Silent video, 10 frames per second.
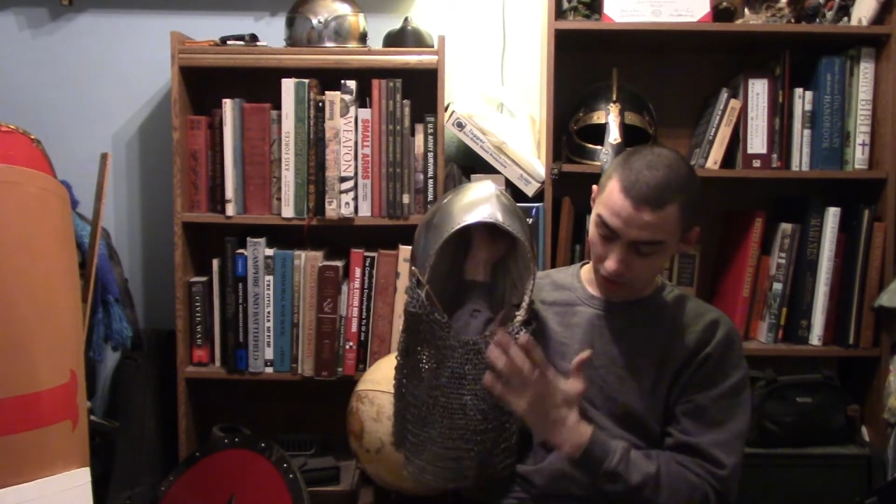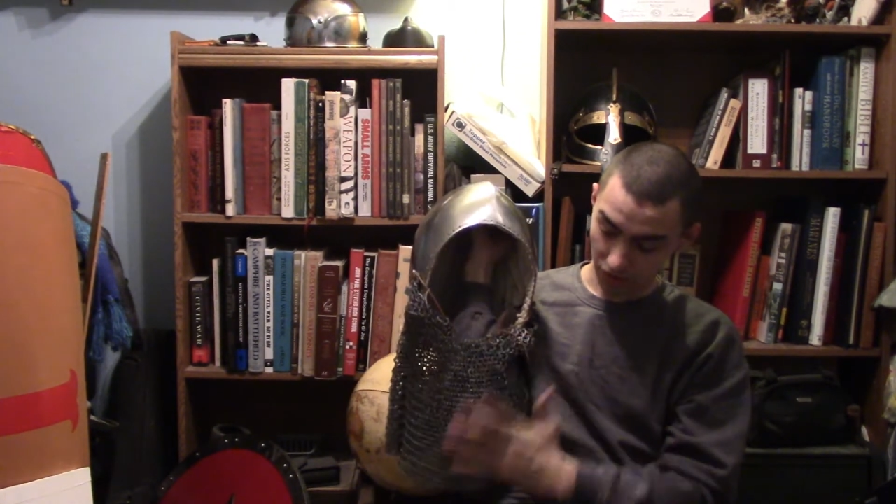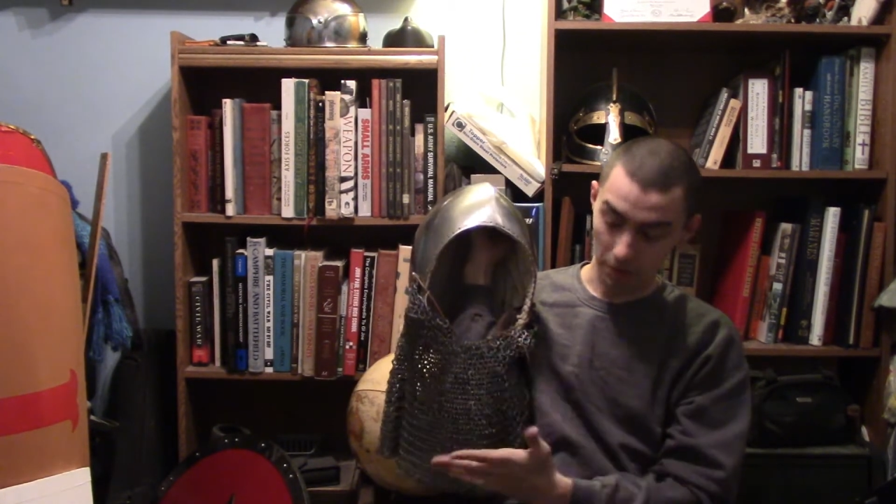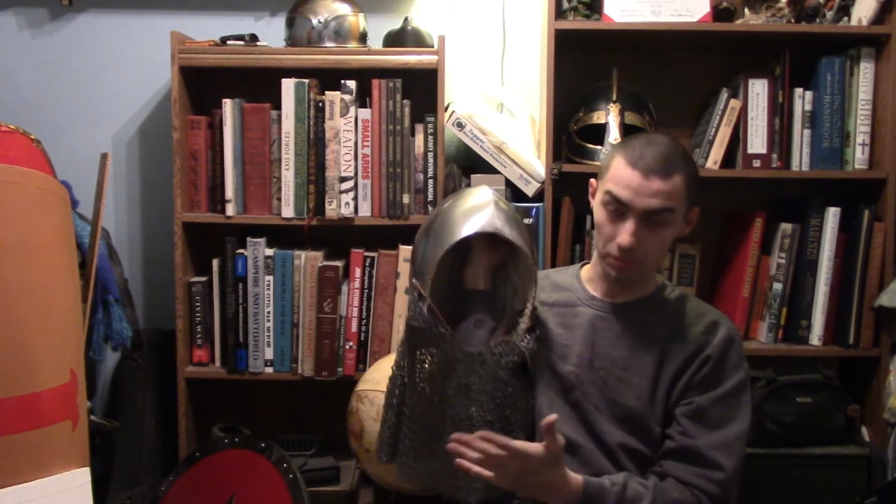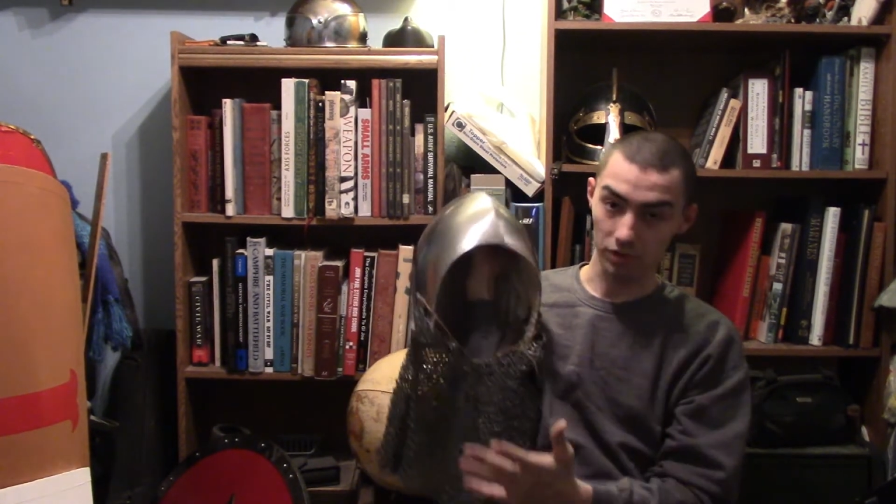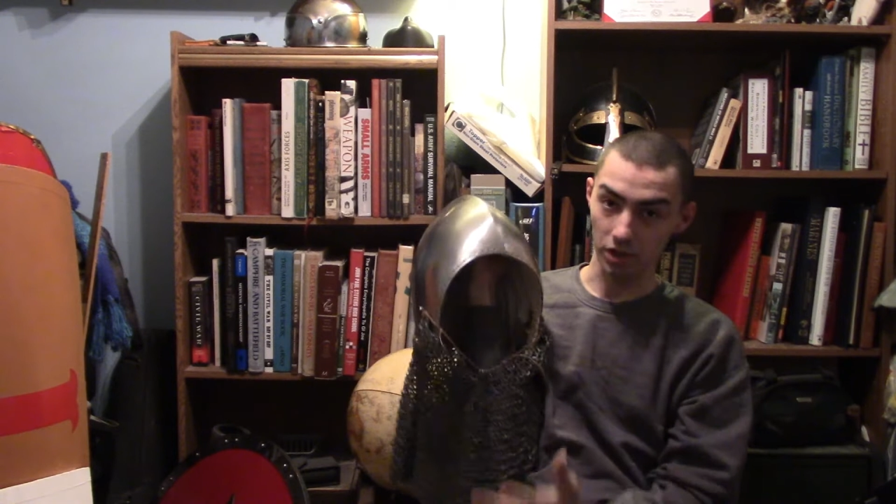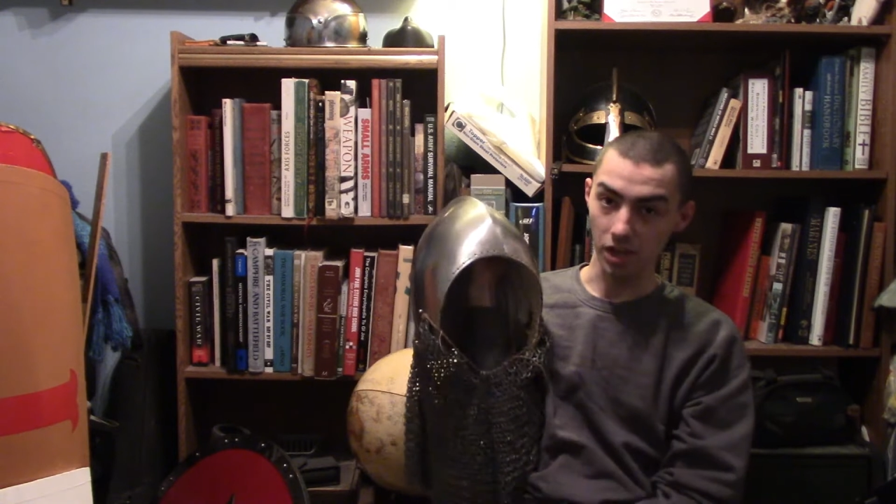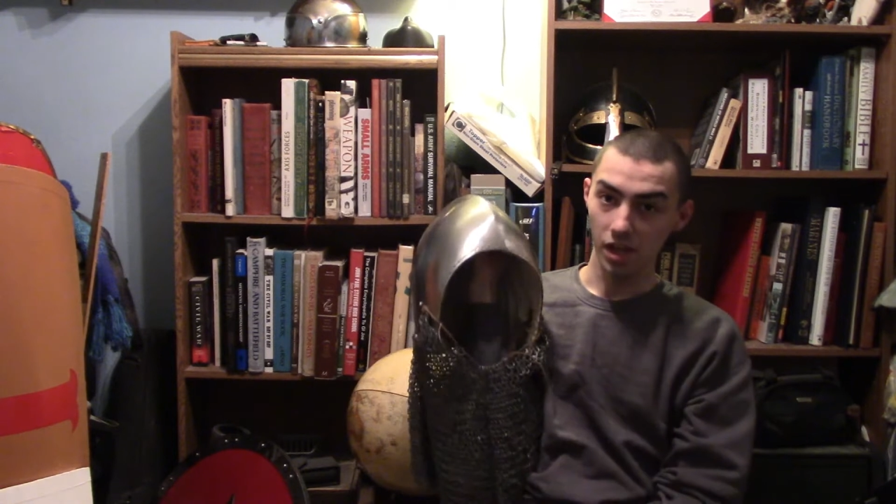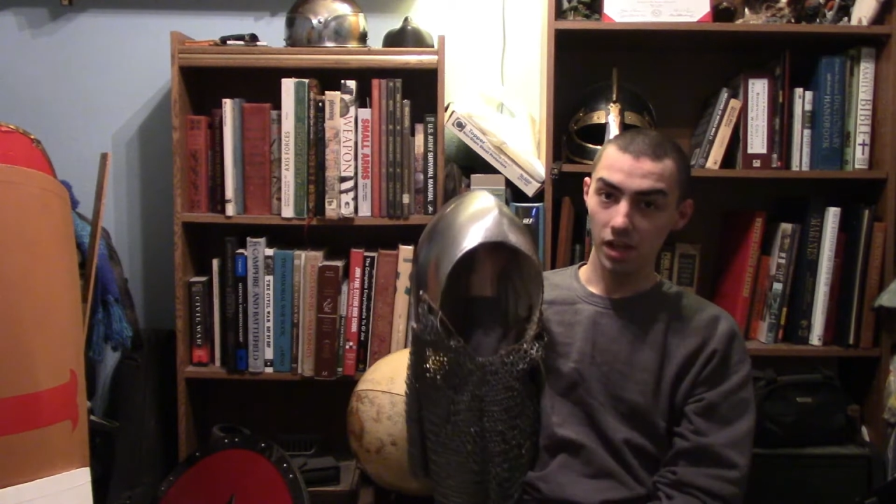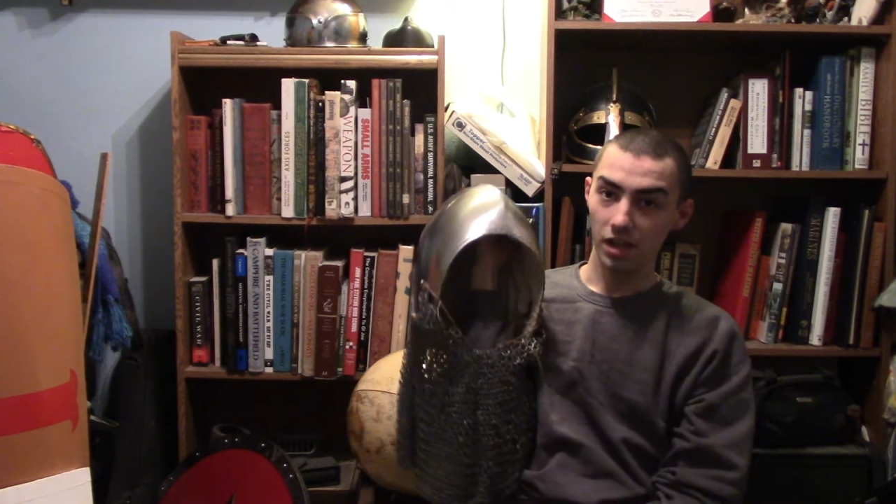separately,
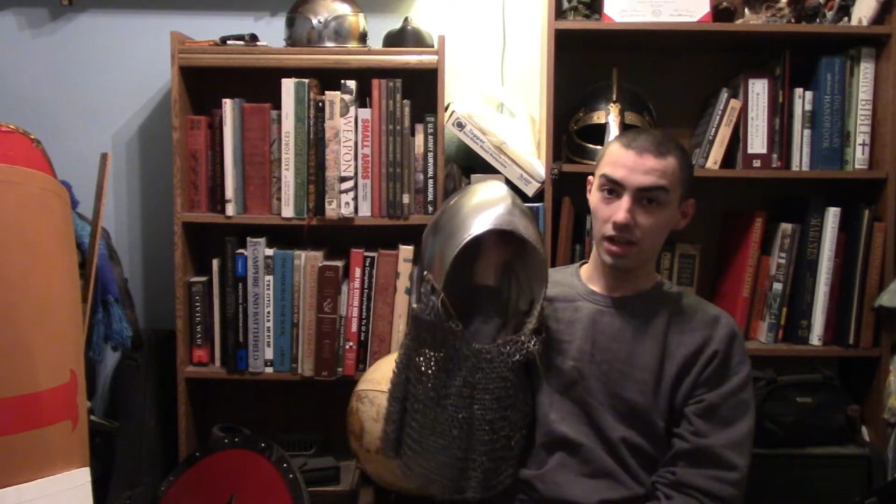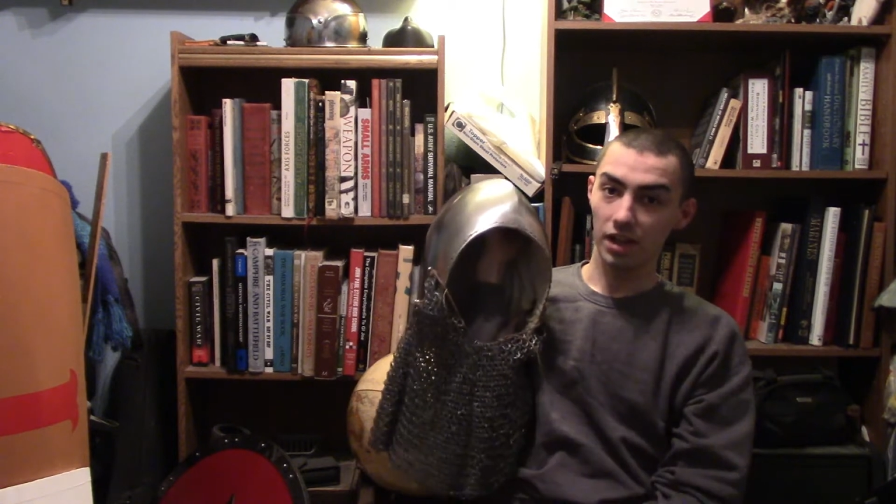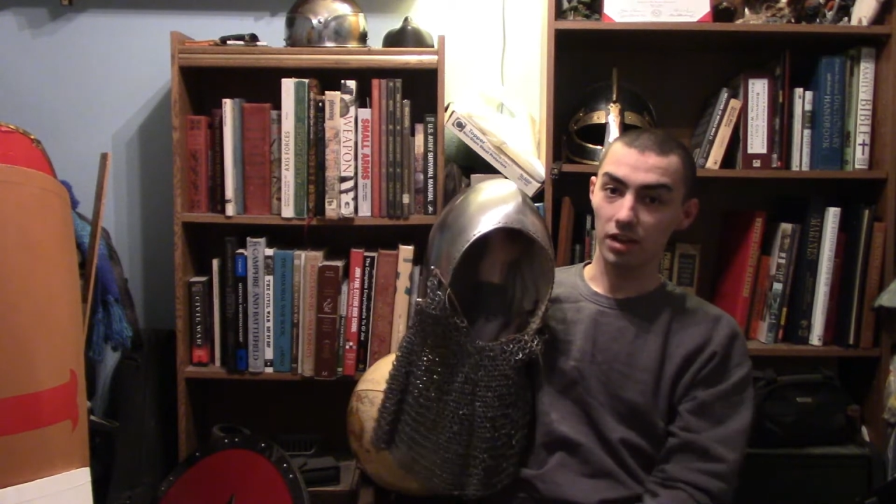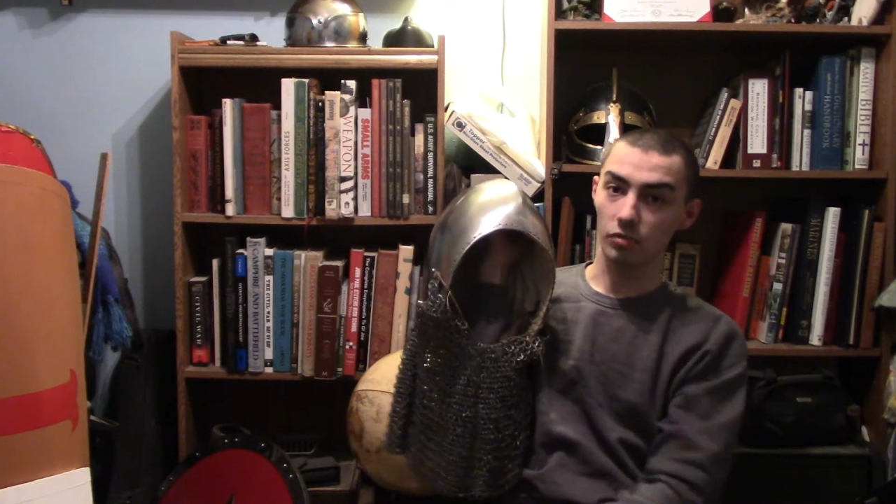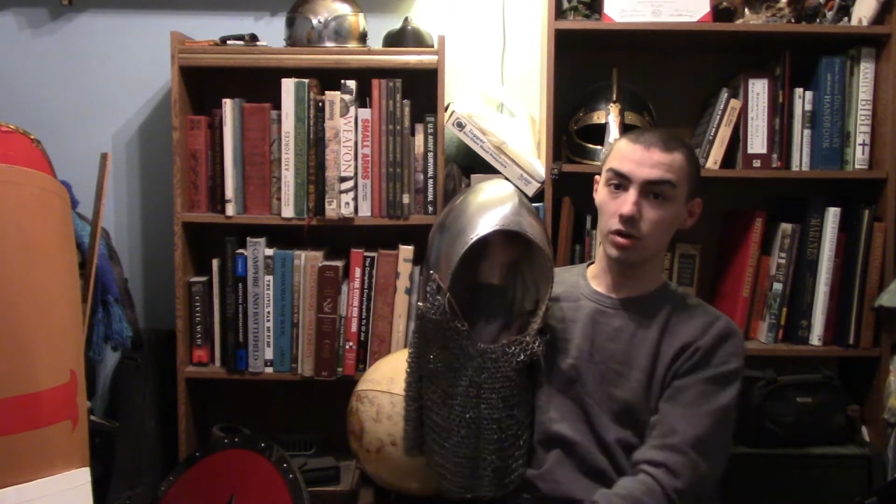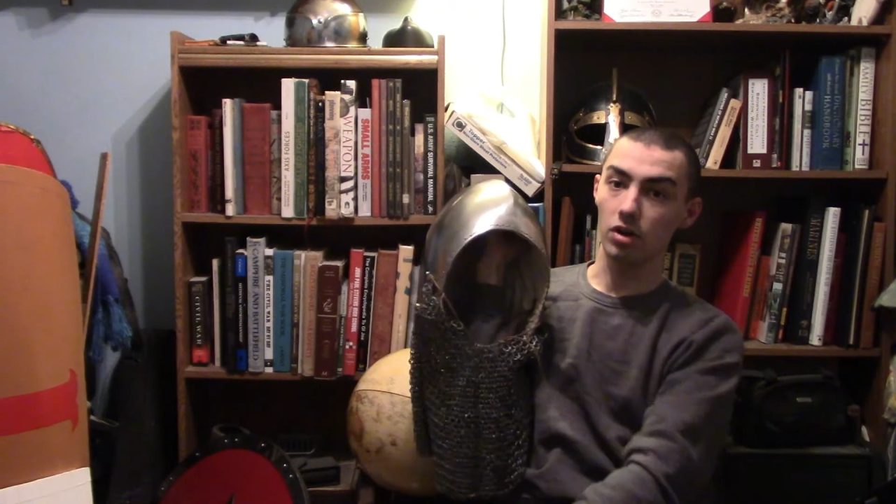and as well